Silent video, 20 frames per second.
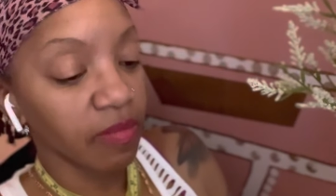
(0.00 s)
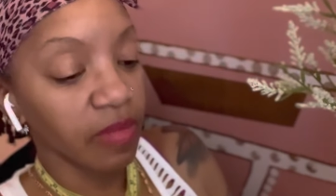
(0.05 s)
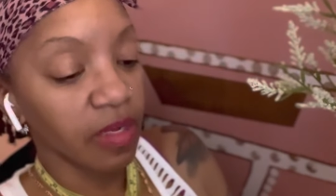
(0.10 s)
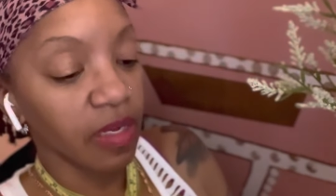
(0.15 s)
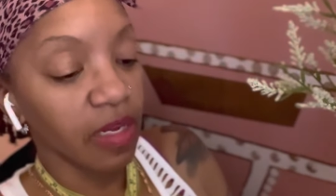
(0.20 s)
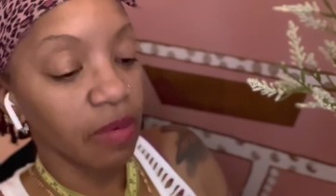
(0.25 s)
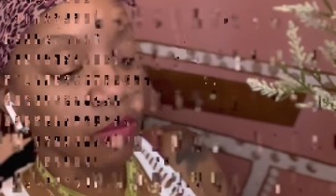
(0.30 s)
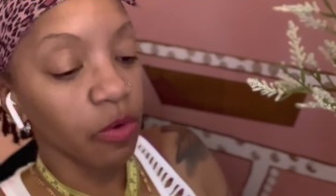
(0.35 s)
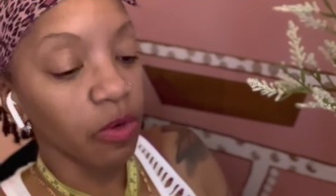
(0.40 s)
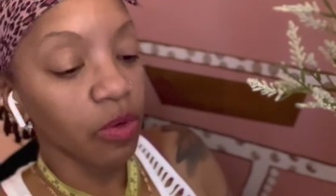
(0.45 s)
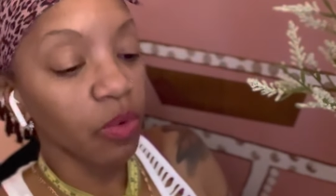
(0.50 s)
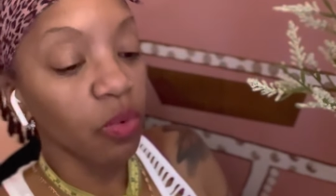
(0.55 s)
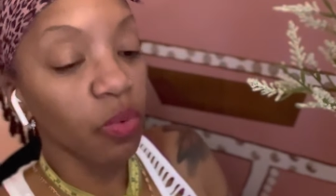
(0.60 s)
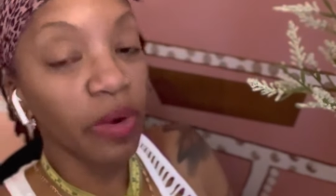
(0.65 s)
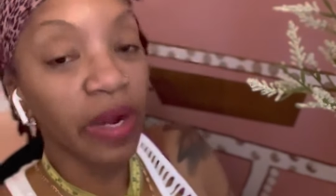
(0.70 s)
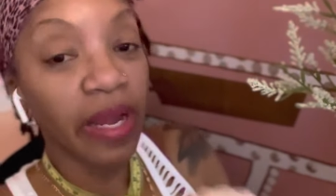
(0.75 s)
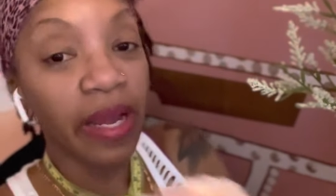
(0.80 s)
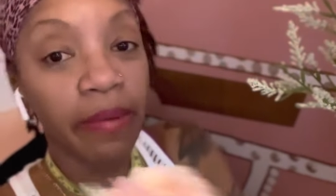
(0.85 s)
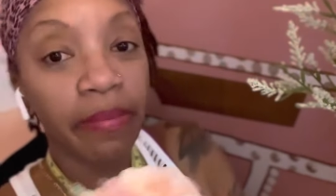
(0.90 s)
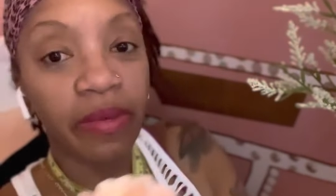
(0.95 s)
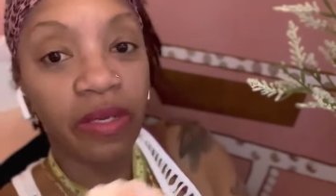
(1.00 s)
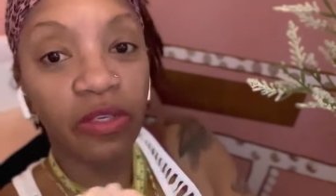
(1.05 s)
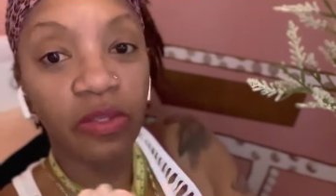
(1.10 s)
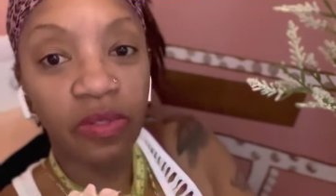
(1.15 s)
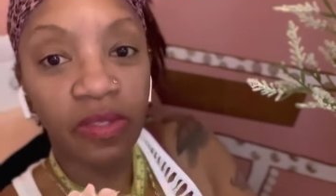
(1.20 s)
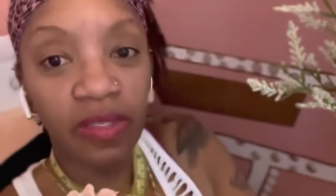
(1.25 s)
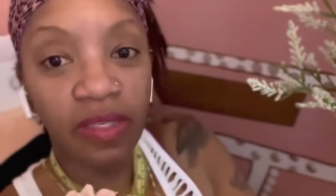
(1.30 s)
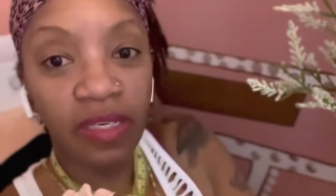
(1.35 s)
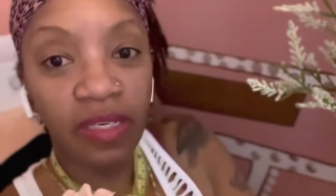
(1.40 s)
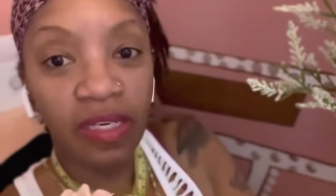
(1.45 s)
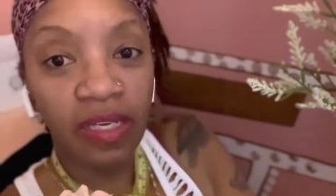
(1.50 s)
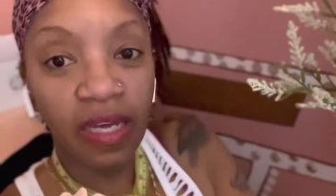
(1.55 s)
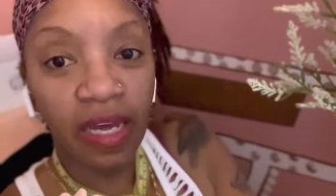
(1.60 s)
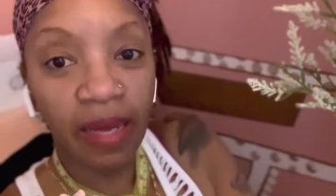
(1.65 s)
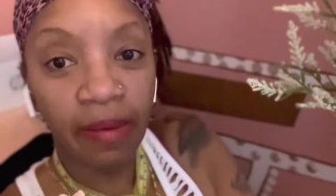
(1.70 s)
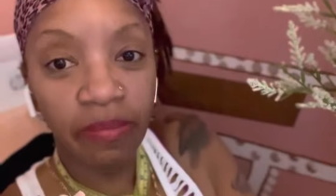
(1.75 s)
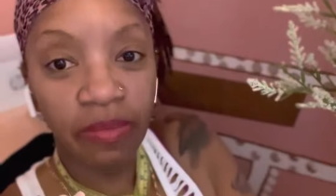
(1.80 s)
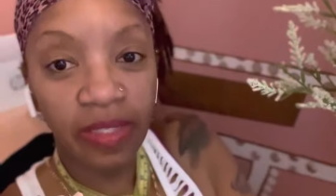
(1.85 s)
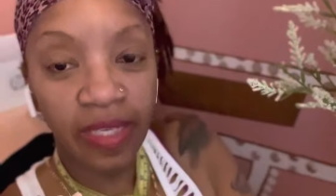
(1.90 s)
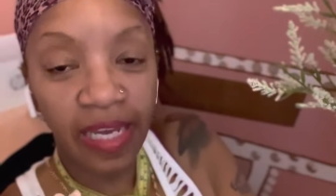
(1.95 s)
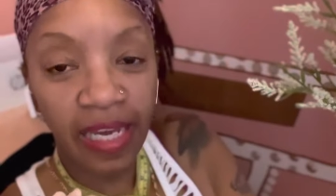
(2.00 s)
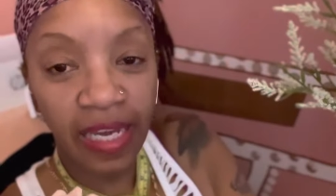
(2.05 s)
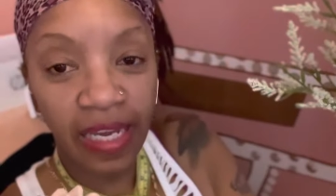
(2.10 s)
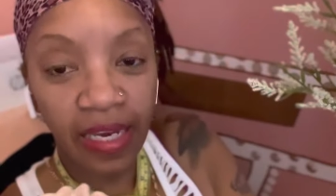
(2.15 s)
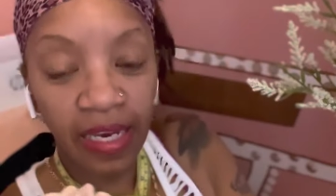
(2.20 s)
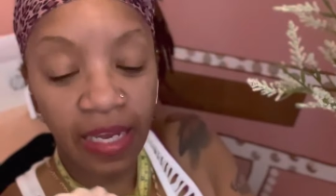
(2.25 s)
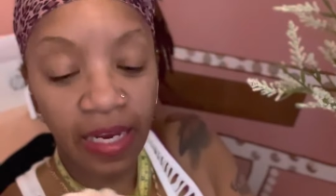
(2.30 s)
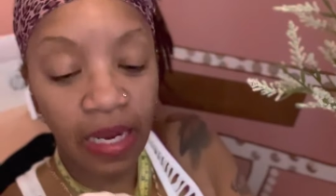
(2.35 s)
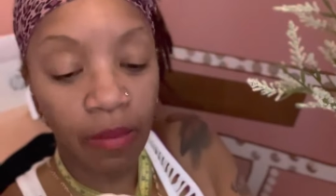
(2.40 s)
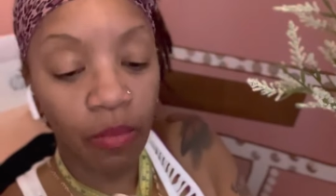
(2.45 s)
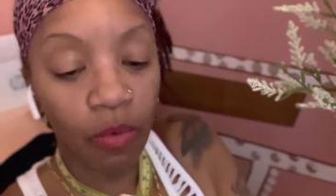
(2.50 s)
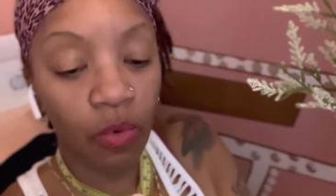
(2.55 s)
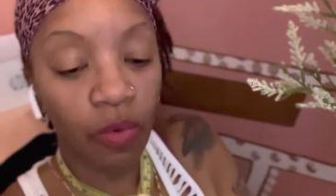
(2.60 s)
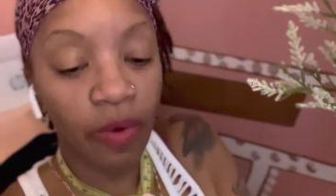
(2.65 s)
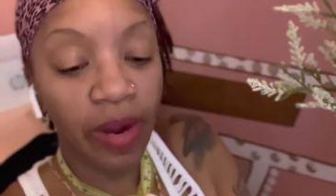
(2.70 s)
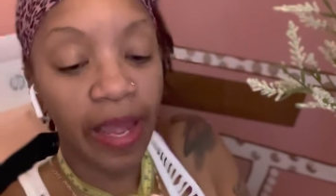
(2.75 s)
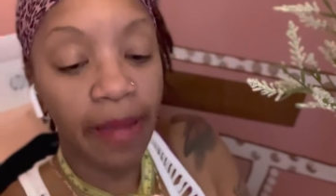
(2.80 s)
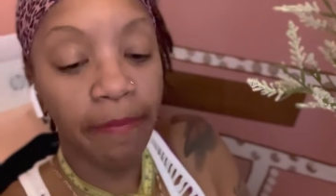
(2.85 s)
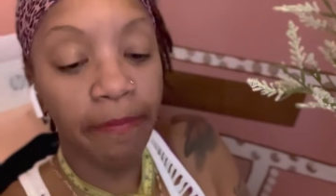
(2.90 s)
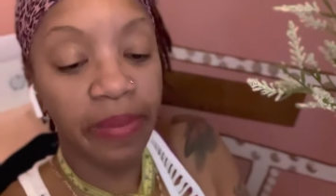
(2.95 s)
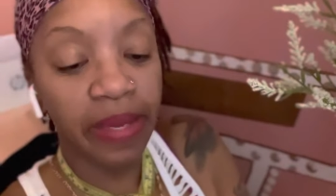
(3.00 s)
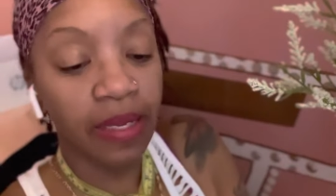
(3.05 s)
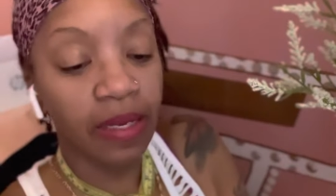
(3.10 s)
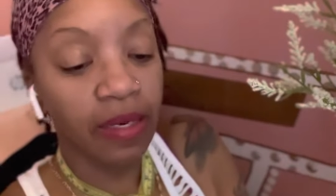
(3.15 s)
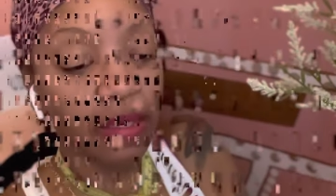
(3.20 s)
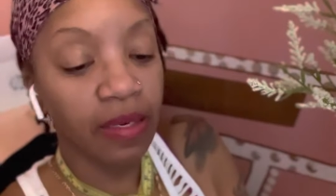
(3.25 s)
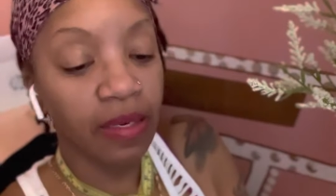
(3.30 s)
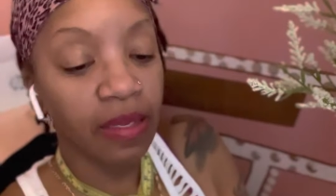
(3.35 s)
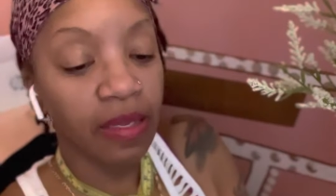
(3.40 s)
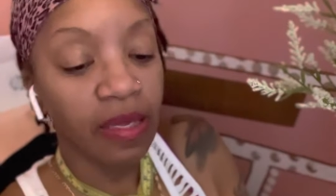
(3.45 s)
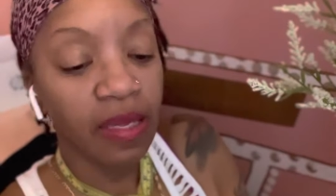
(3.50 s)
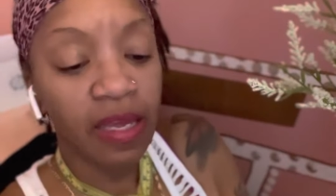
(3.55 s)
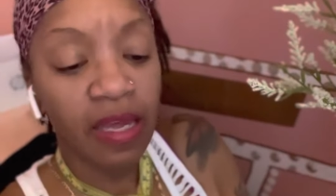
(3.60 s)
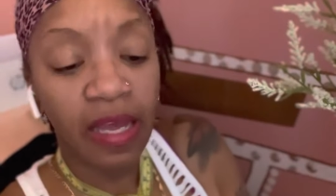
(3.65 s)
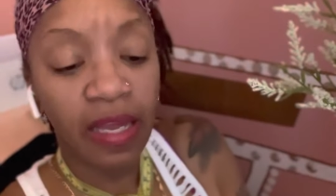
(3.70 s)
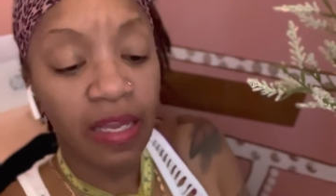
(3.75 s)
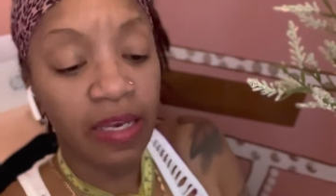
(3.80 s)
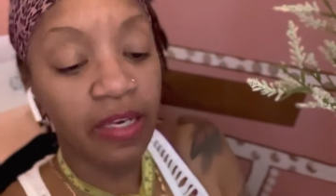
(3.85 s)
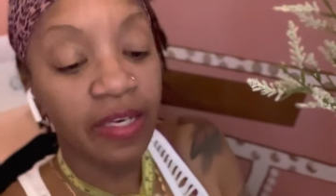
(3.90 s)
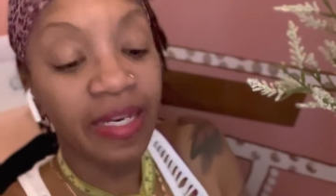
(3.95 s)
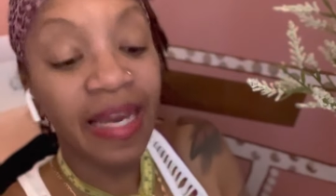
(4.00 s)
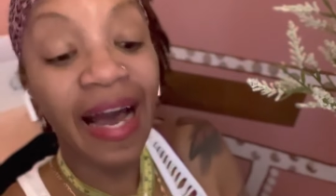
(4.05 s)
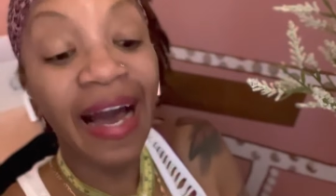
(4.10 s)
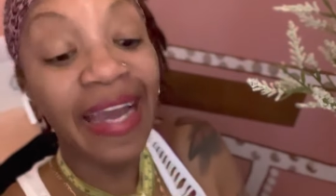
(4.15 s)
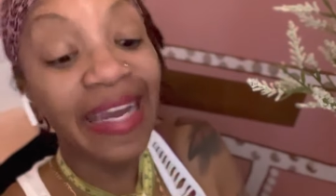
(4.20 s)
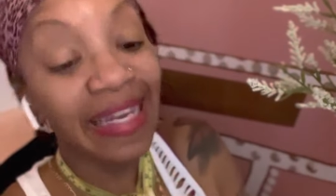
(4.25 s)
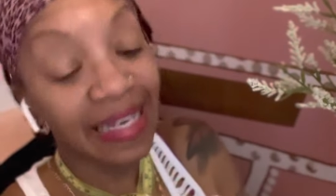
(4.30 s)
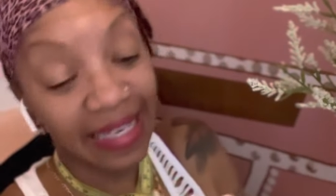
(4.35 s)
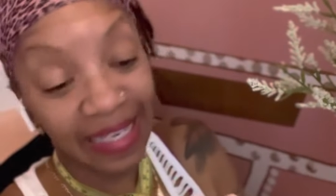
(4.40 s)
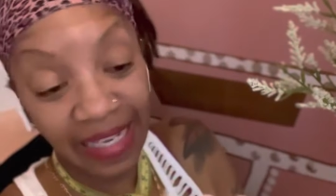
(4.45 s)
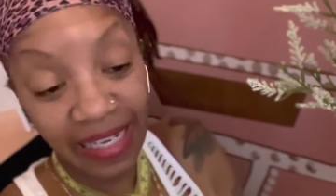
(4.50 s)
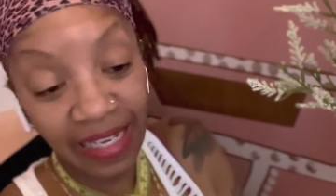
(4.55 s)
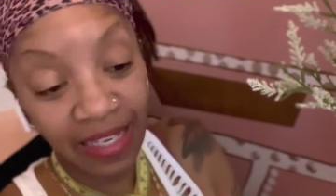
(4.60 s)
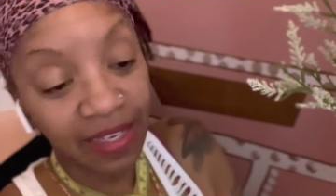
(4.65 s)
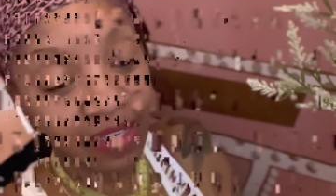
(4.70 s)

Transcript: I'm gonna wrap. As you see, I'm taking it and I'm wrapping tightly.